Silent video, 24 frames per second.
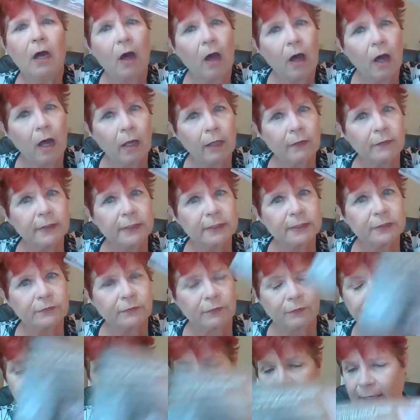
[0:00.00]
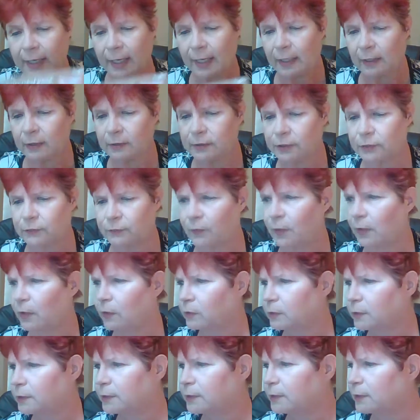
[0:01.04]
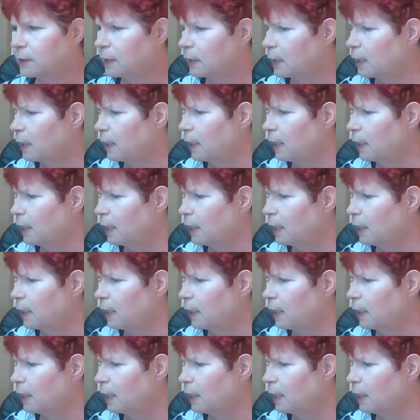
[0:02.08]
All this for $5, folks.